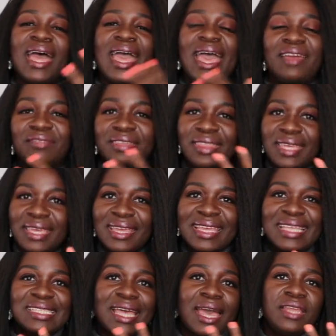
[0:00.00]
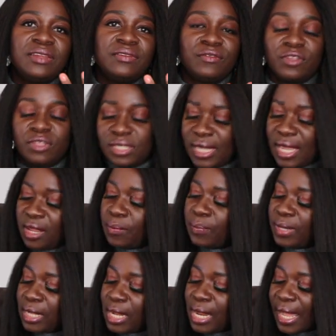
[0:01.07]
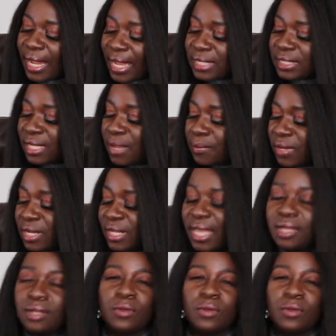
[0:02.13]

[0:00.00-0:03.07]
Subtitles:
everything is kind of good together. But like I said, I'm gonna get an